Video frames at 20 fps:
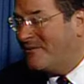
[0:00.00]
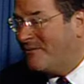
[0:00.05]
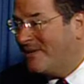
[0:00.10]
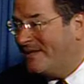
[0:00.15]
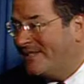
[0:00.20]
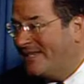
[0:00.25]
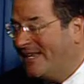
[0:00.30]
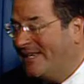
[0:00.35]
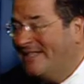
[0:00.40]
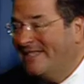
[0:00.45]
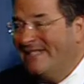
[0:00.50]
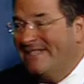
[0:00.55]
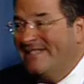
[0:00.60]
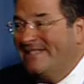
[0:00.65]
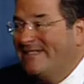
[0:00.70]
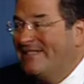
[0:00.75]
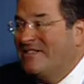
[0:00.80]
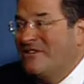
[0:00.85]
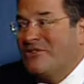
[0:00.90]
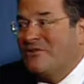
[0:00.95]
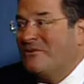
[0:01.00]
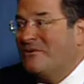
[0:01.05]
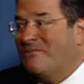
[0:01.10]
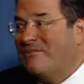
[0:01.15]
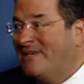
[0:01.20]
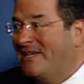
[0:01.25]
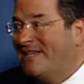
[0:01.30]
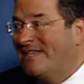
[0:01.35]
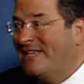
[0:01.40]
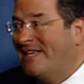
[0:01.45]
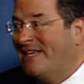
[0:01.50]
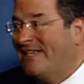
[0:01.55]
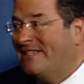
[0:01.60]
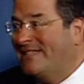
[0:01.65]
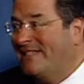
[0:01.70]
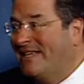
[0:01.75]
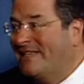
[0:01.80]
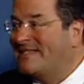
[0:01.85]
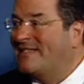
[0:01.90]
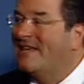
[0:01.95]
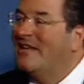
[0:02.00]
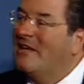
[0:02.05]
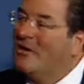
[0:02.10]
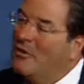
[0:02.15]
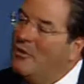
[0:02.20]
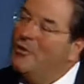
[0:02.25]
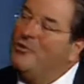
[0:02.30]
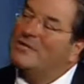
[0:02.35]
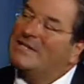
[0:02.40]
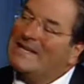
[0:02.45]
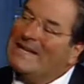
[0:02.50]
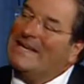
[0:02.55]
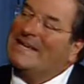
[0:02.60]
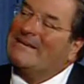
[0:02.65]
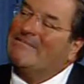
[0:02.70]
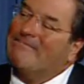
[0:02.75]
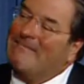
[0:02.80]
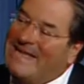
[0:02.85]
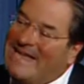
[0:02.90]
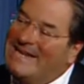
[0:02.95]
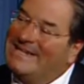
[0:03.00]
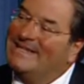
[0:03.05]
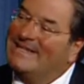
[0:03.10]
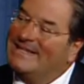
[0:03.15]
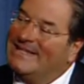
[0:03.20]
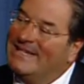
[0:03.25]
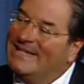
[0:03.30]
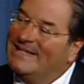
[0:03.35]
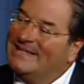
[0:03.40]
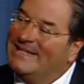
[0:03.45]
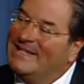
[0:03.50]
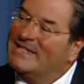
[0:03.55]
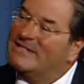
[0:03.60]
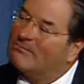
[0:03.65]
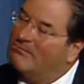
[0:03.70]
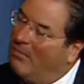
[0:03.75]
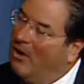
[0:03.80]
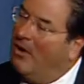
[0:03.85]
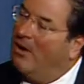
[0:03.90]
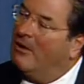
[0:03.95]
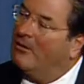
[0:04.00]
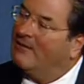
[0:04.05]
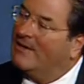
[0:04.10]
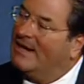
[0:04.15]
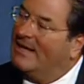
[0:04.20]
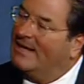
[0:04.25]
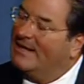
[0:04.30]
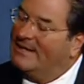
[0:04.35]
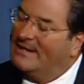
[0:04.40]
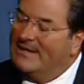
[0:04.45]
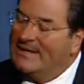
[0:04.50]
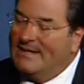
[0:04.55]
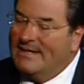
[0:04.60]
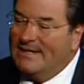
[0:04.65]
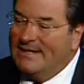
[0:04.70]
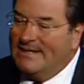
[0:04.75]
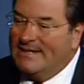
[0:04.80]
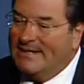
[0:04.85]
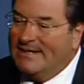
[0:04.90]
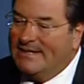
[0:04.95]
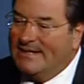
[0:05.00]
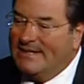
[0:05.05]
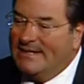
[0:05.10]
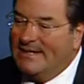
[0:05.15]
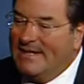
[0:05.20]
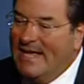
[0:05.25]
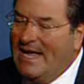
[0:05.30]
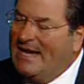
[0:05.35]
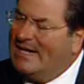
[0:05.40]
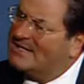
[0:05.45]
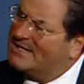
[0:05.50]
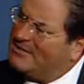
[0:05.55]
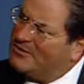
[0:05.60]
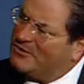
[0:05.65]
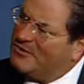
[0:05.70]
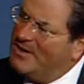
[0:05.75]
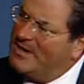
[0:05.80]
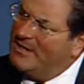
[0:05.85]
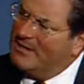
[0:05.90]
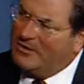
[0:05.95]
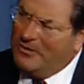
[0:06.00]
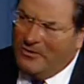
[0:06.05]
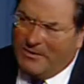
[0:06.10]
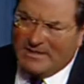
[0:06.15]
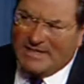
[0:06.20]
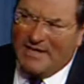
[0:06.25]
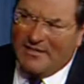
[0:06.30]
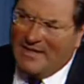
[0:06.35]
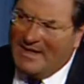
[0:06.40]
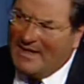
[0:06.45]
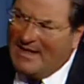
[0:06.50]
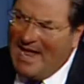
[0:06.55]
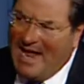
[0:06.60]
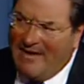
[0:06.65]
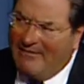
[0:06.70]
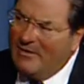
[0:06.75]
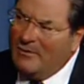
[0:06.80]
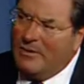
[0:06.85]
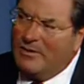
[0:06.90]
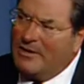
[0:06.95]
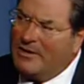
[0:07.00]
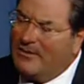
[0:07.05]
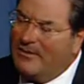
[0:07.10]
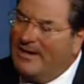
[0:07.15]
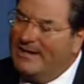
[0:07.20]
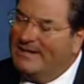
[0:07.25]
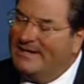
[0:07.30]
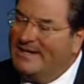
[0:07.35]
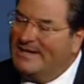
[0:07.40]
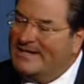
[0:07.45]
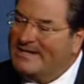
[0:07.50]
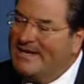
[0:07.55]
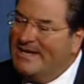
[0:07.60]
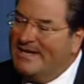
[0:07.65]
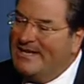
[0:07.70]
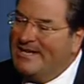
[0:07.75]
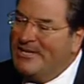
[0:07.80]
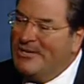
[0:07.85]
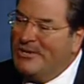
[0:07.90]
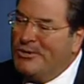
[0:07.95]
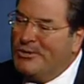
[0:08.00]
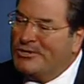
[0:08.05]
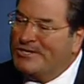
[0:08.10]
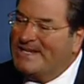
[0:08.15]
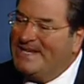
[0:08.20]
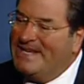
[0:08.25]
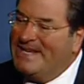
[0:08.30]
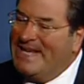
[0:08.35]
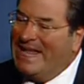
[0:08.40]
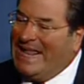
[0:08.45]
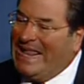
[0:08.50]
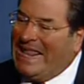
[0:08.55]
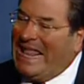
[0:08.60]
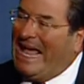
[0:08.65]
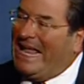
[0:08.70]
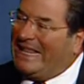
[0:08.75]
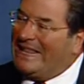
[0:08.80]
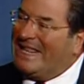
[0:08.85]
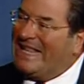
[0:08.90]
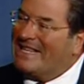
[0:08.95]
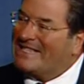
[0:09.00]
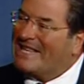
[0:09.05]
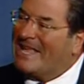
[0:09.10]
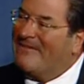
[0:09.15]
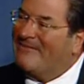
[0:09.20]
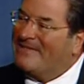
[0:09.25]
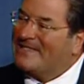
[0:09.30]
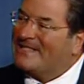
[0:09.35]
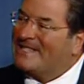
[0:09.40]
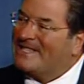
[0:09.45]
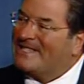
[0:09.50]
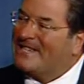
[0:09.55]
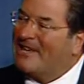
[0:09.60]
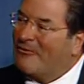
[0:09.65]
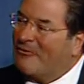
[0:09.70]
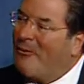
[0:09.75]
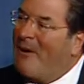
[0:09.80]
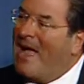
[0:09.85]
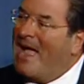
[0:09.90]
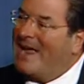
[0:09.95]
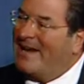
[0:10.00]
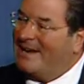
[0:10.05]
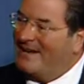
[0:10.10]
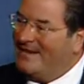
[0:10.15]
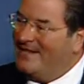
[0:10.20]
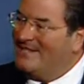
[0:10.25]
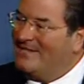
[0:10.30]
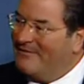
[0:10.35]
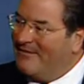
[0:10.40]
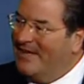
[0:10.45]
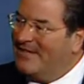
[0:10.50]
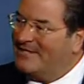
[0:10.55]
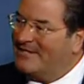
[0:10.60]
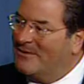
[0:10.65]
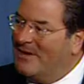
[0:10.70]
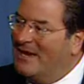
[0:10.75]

whatnot, this shouldn't be a contest. Who's kind of made it a contest? Paul Ryan. And it's intriguing, too, because I think everyone would agree on this. You're seeing a lot less emphasis on Ryan and his events.